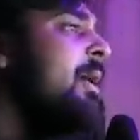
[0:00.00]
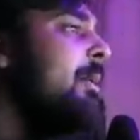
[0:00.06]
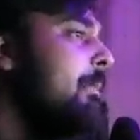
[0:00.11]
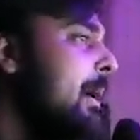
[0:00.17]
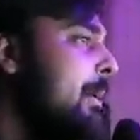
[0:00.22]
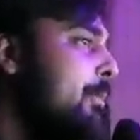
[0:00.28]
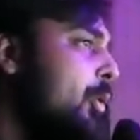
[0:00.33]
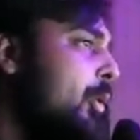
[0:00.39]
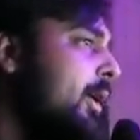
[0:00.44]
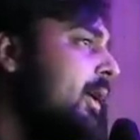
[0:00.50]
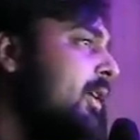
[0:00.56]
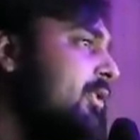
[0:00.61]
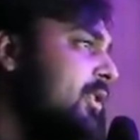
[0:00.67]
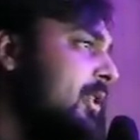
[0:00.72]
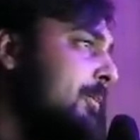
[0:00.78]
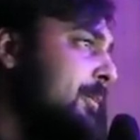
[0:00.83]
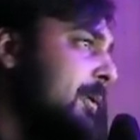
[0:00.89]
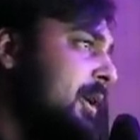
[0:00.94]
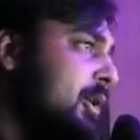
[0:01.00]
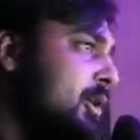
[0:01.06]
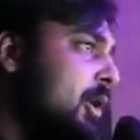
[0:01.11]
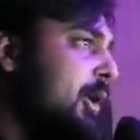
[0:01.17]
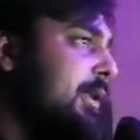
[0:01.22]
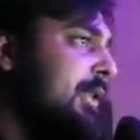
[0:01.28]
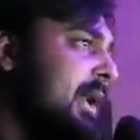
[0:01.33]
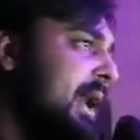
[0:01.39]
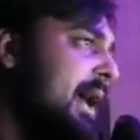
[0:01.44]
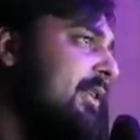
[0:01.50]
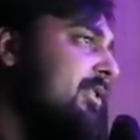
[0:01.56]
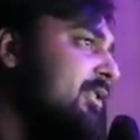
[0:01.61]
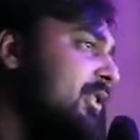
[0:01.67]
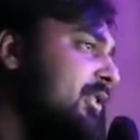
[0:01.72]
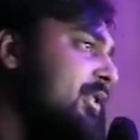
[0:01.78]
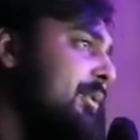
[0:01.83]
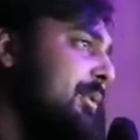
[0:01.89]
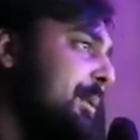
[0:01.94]
My mortgage company called and asked
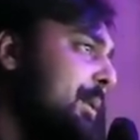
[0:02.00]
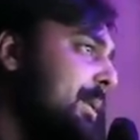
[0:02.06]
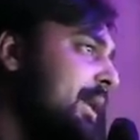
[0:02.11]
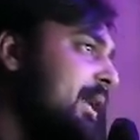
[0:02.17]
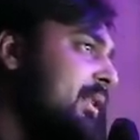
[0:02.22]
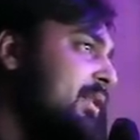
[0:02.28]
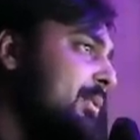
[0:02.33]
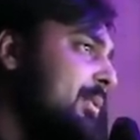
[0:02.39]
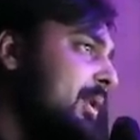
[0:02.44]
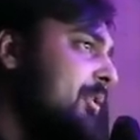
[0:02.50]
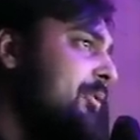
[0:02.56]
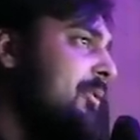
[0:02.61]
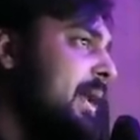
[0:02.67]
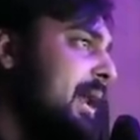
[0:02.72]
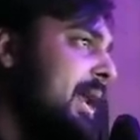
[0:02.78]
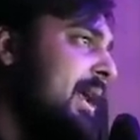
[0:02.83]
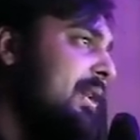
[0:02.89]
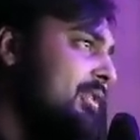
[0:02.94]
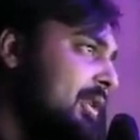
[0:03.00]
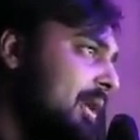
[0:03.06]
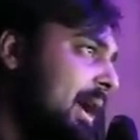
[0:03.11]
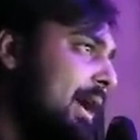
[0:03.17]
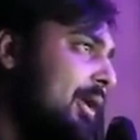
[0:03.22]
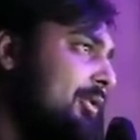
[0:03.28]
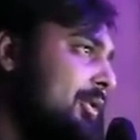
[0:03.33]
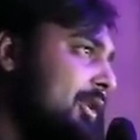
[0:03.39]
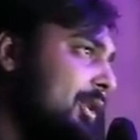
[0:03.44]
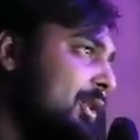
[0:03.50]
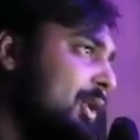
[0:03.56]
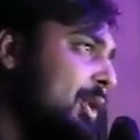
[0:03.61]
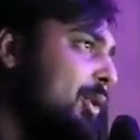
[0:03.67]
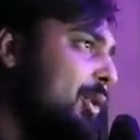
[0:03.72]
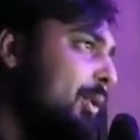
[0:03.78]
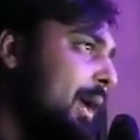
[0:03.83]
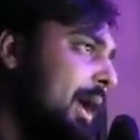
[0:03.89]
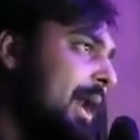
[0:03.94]
us if we would like to refinance our house at a
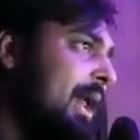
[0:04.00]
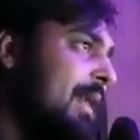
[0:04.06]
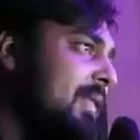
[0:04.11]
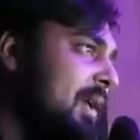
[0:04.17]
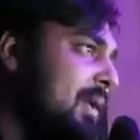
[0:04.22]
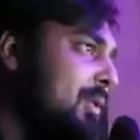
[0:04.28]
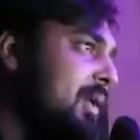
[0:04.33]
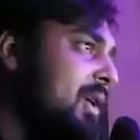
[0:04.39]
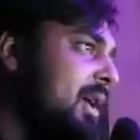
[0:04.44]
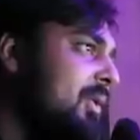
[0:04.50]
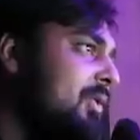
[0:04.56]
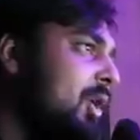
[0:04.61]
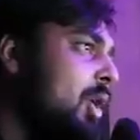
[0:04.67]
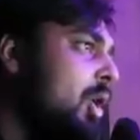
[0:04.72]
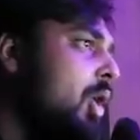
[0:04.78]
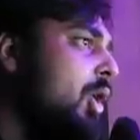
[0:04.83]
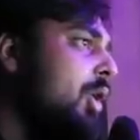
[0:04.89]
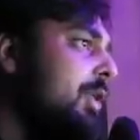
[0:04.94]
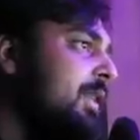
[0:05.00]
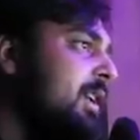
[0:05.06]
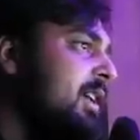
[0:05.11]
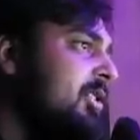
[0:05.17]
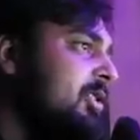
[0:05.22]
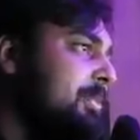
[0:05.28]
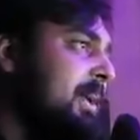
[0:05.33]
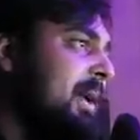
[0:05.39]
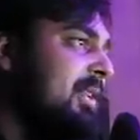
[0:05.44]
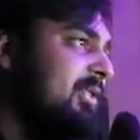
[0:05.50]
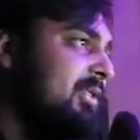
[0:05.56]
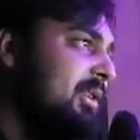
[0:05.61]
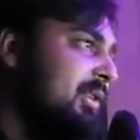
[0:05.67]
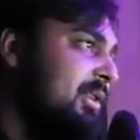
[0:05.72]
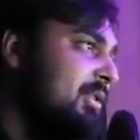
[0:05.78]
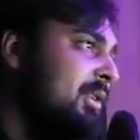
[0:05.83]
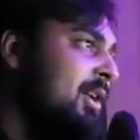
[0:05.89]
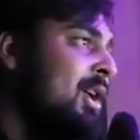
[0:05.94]
lower rate and they would cover all the
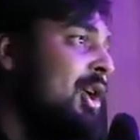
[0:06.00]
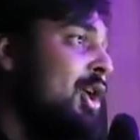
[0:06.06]
expenses.